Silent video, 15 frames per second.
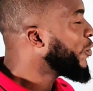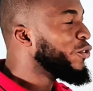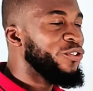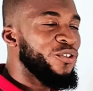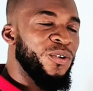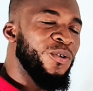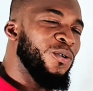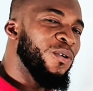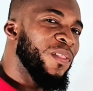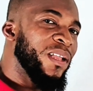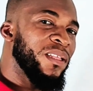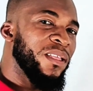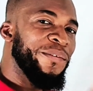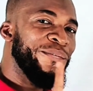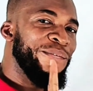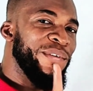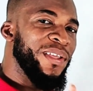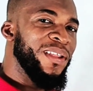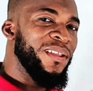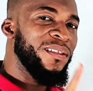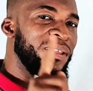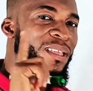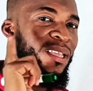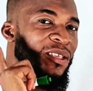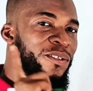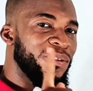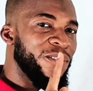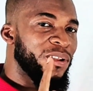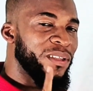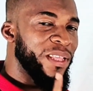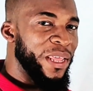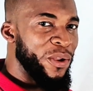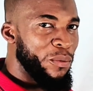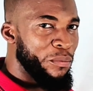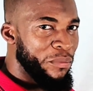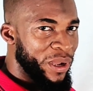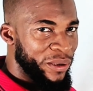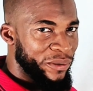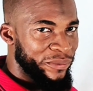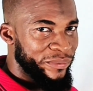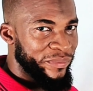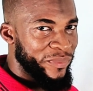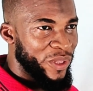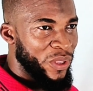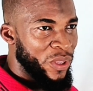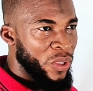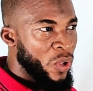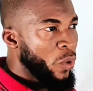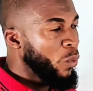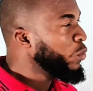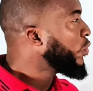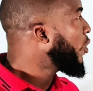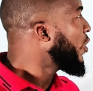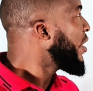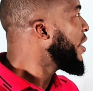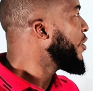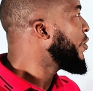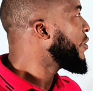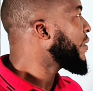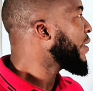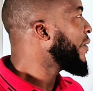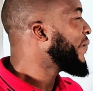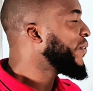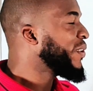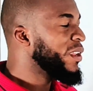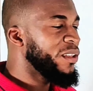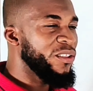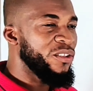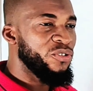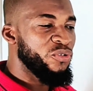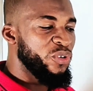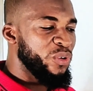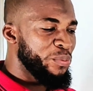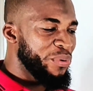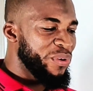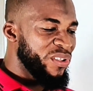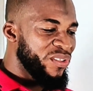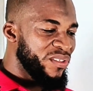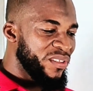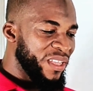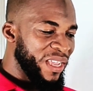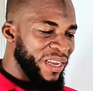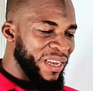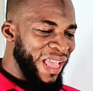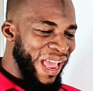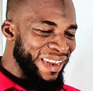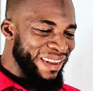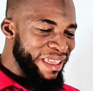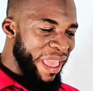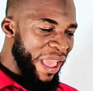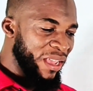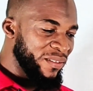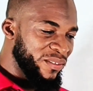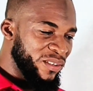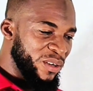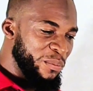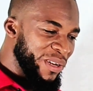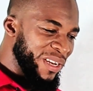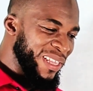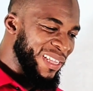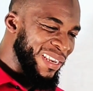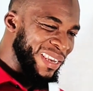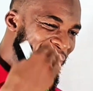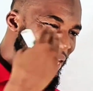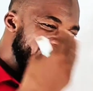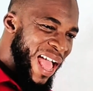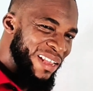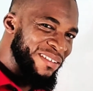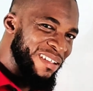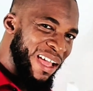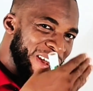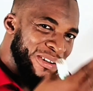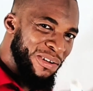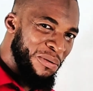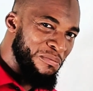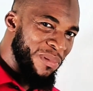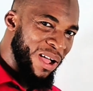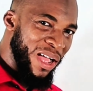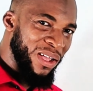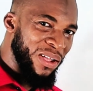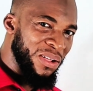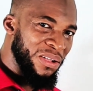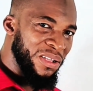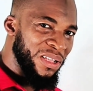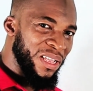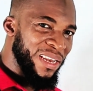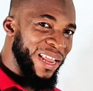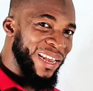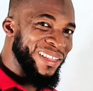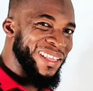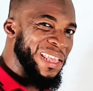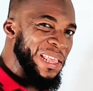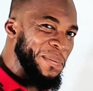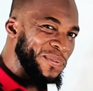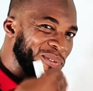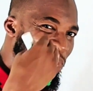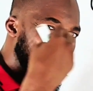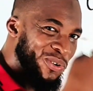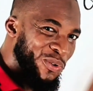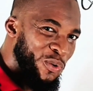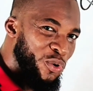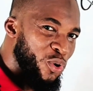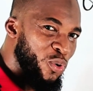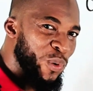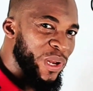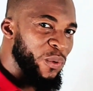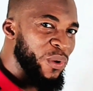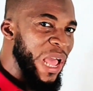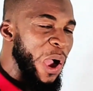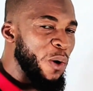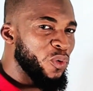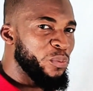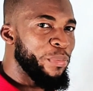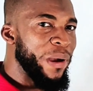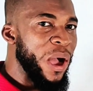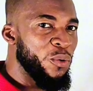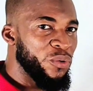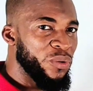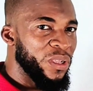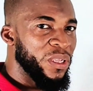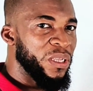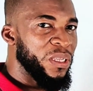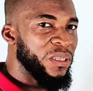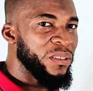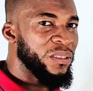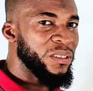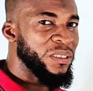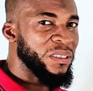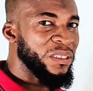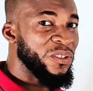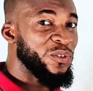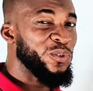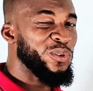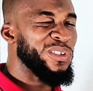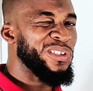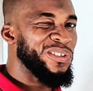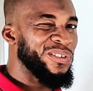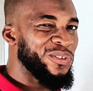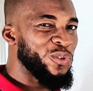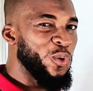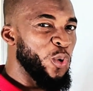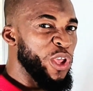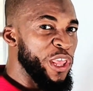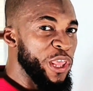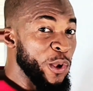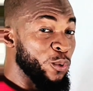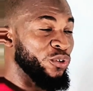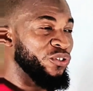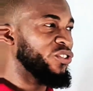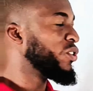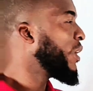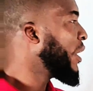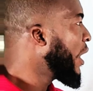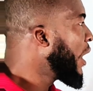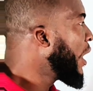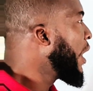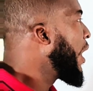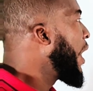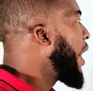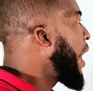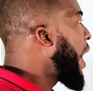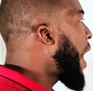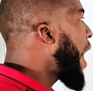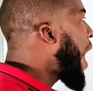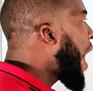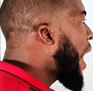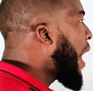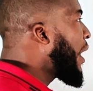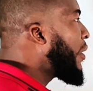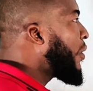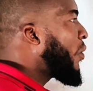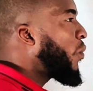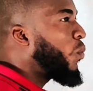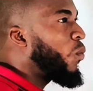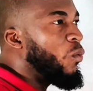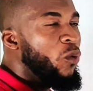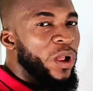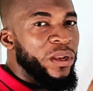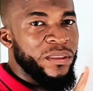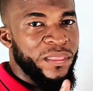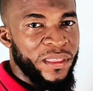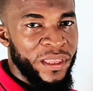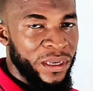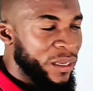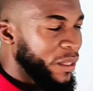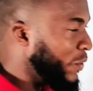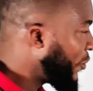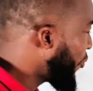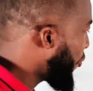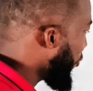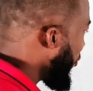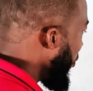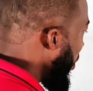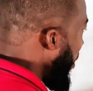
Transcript: all, you should know that infinity is not a number. We only use infinity to represent an extremely larger number that keeps on growing without bound. So it is so huge uh, one thing you should